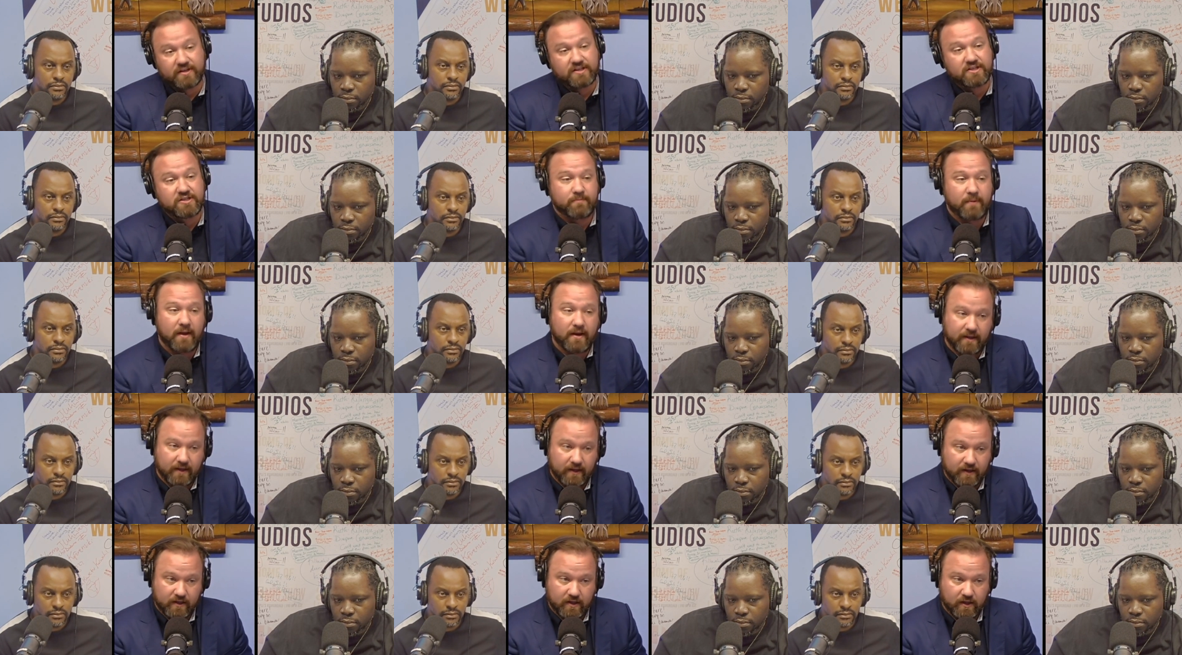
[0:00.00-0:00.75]
Speaker 1: and
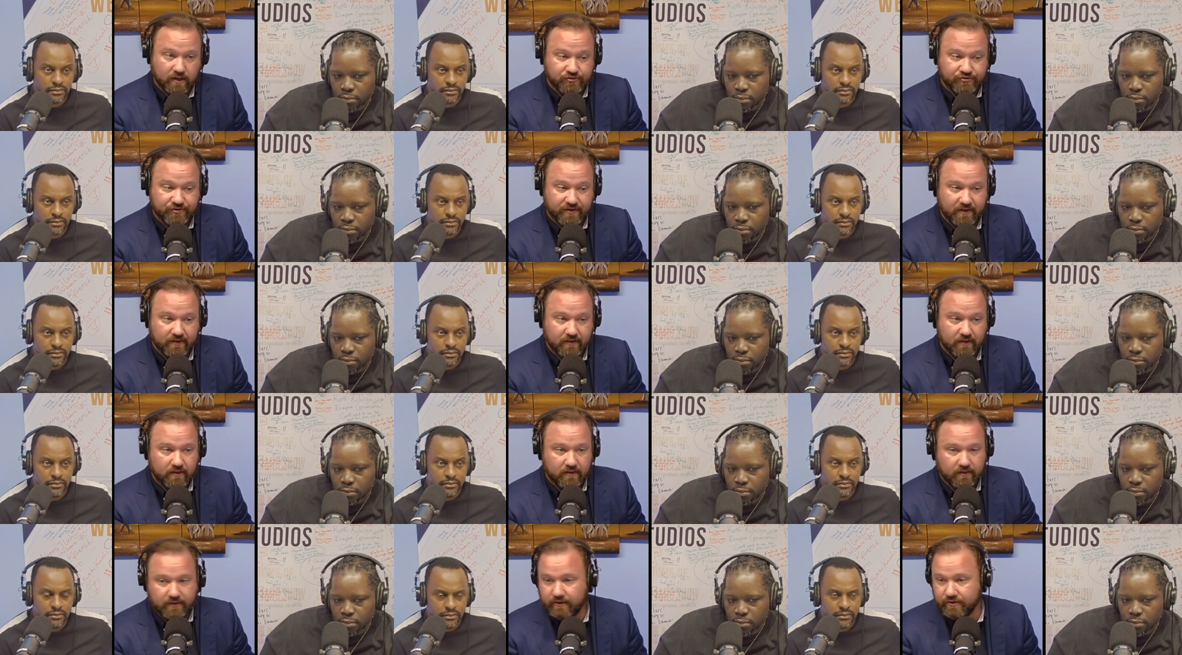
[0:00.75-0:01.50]
spending in a country,
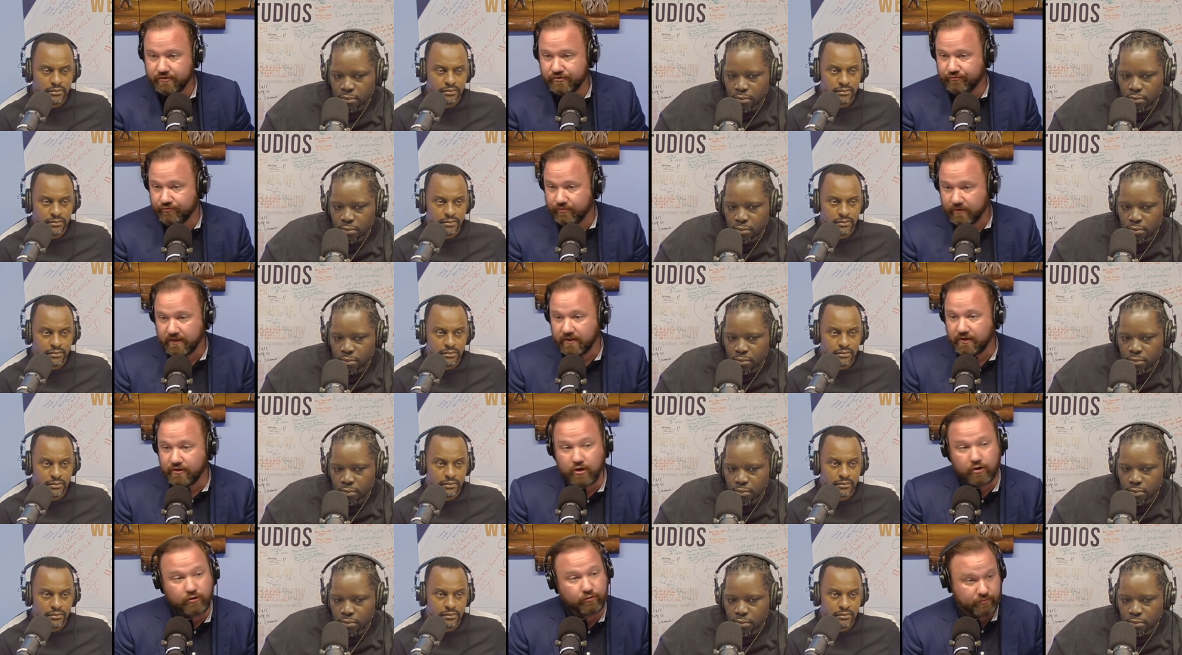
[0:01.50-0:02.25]
there's really
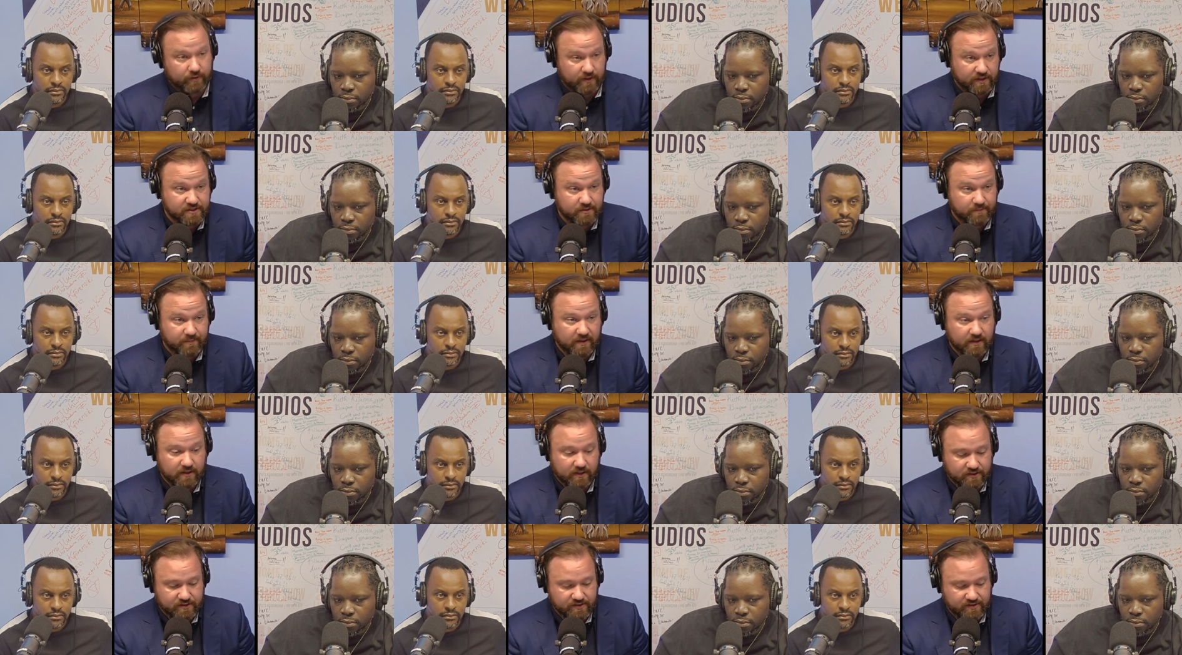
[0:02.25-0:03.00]
no risk
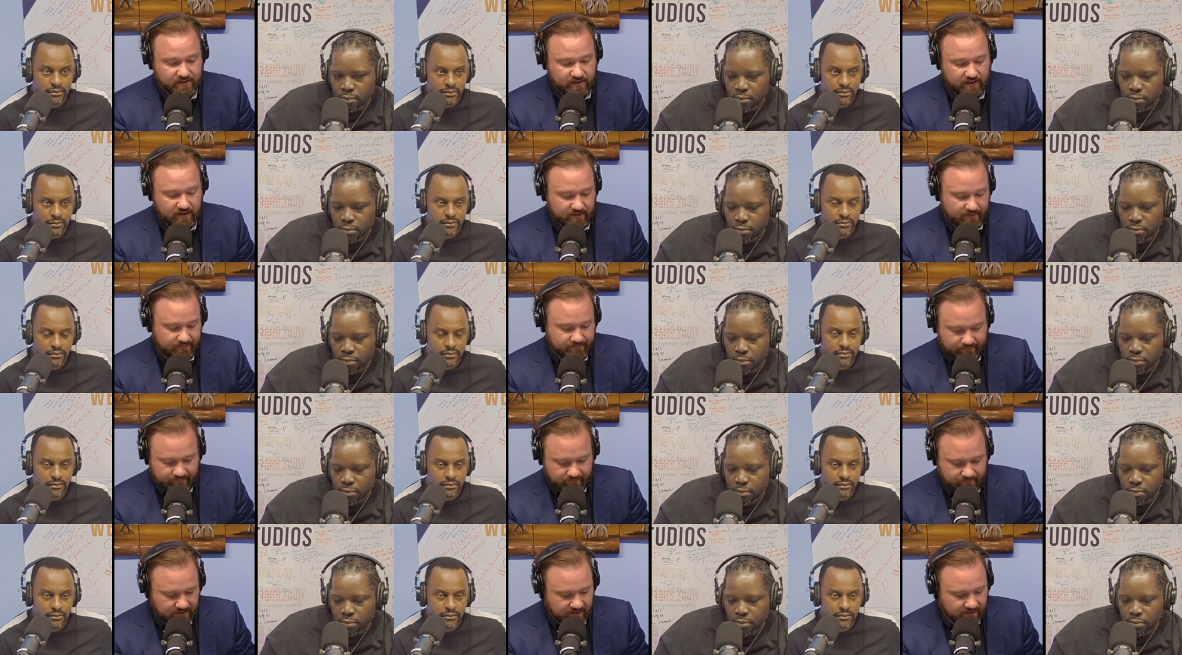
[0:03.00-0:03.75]
because
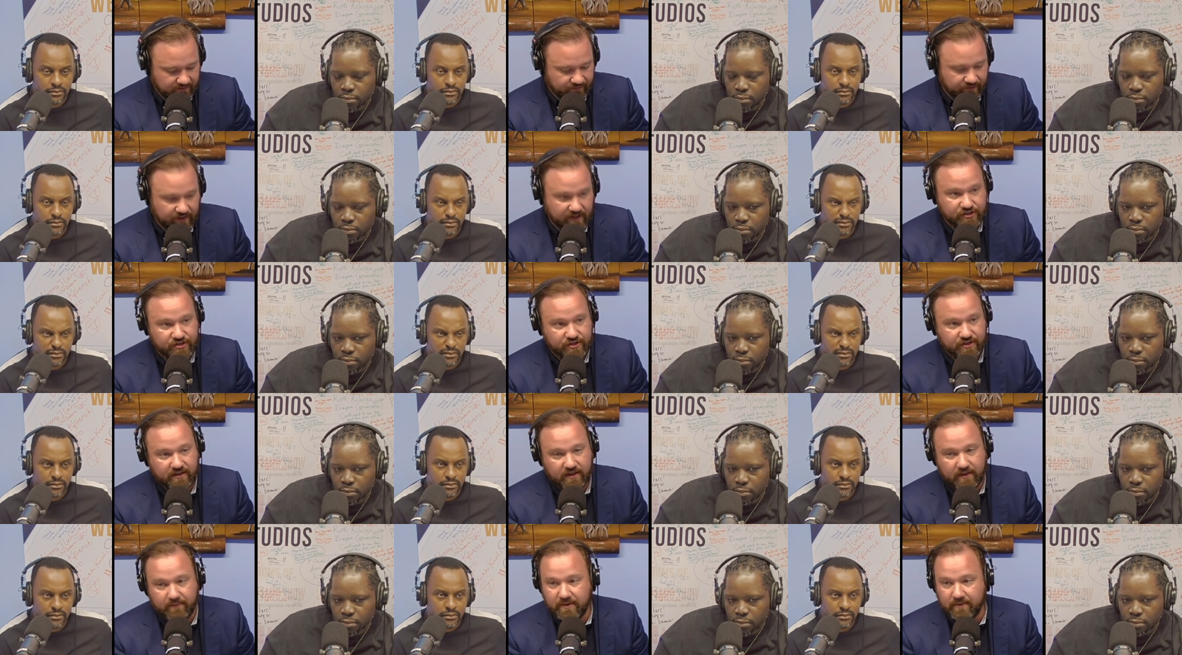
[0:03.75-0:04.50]
the
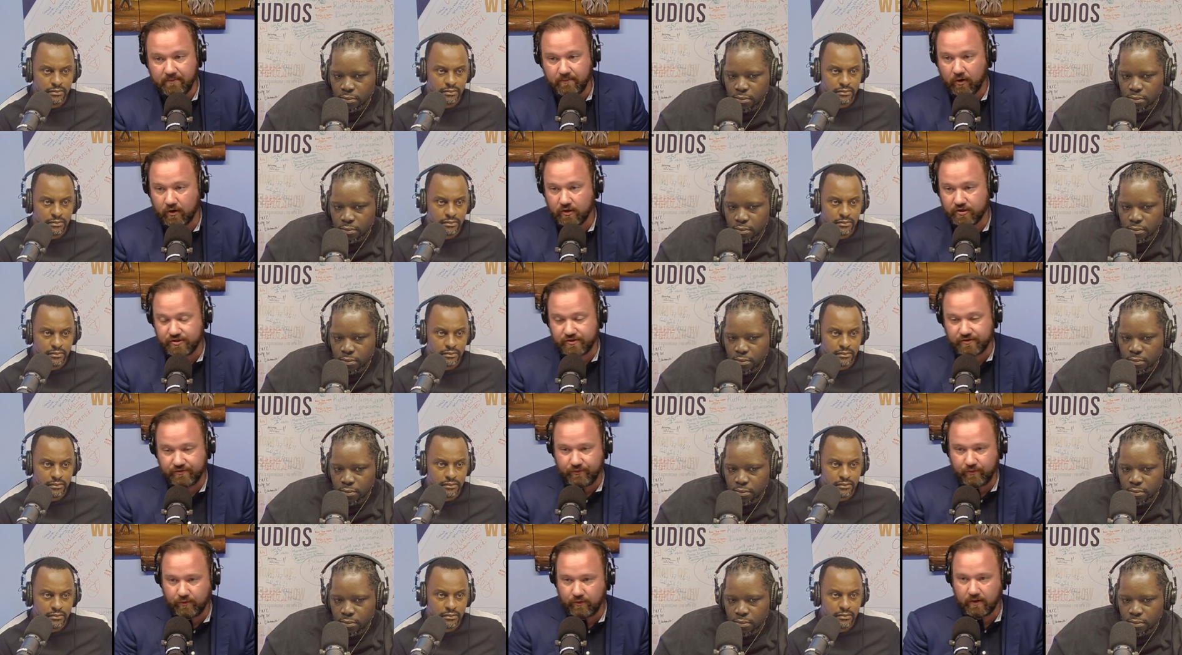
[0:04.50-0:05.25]
inflation can be margined
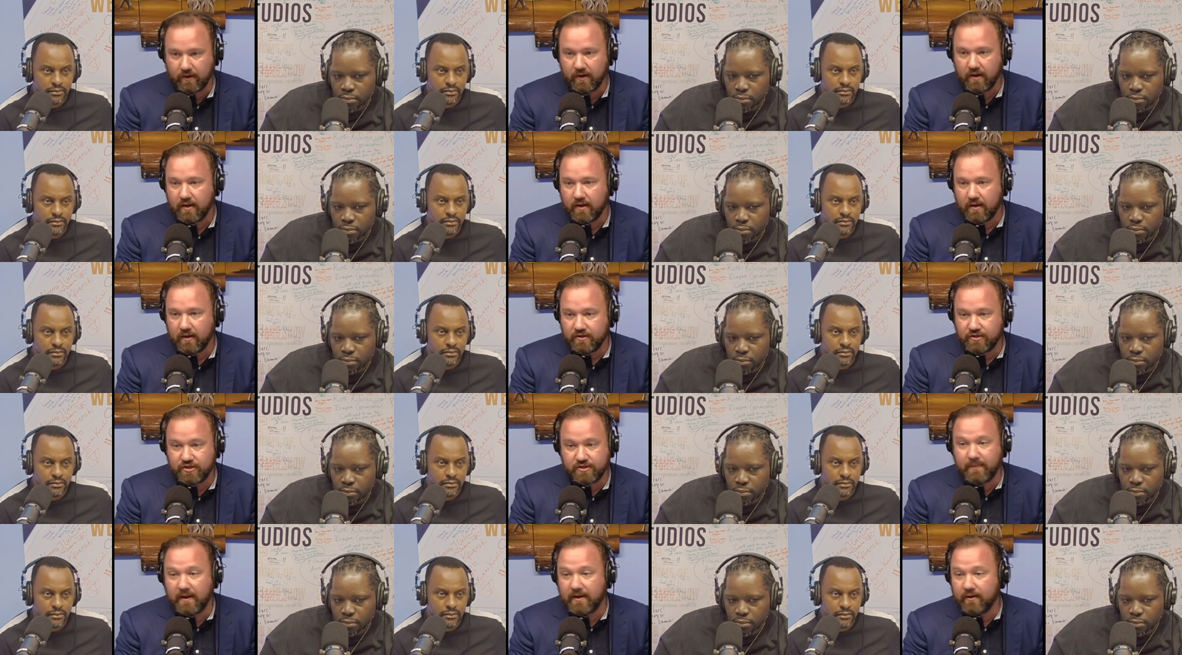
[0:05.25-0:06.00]
for
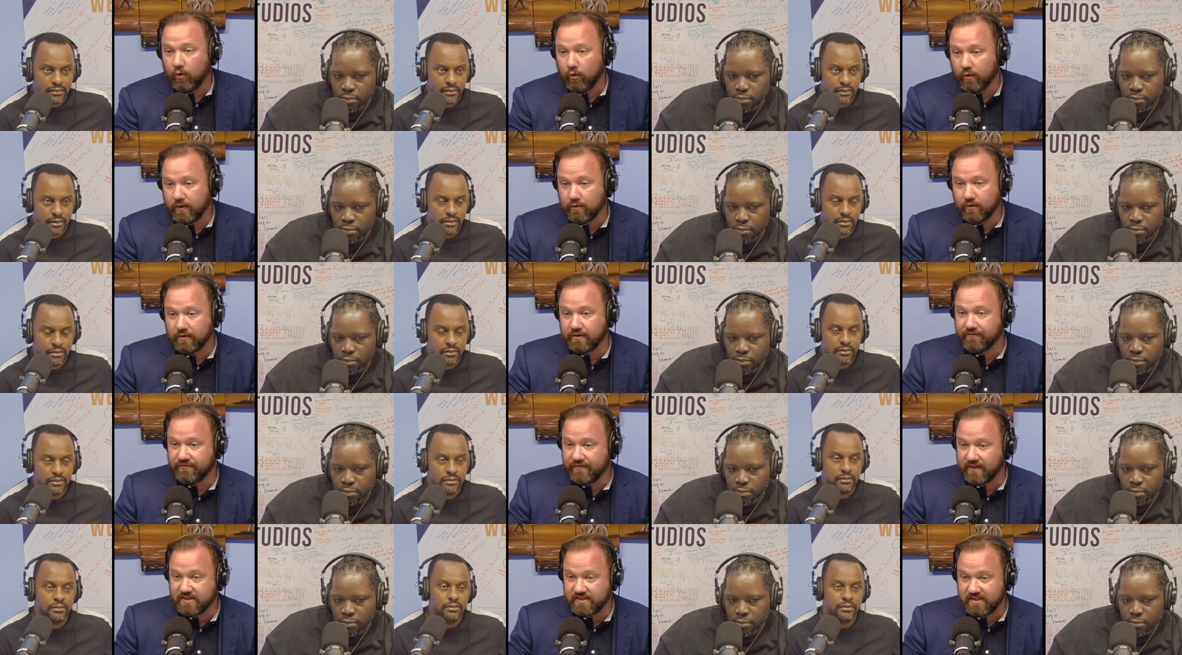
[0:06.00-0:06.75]
just by holding on to
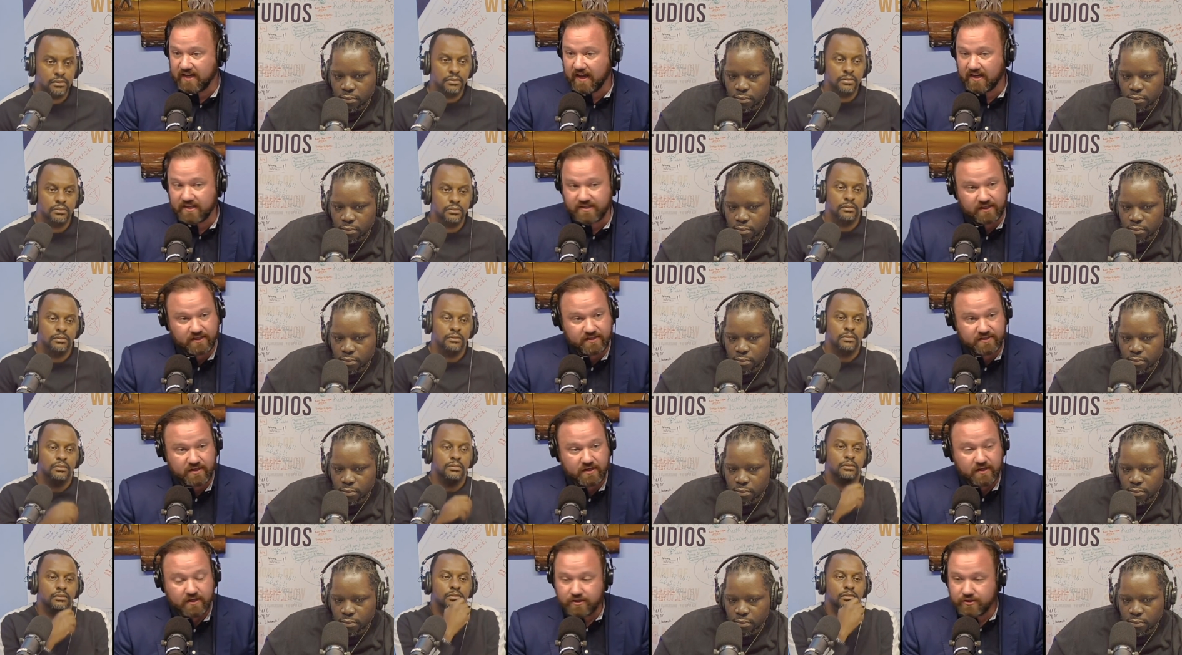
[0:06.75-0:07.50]
fixed assets.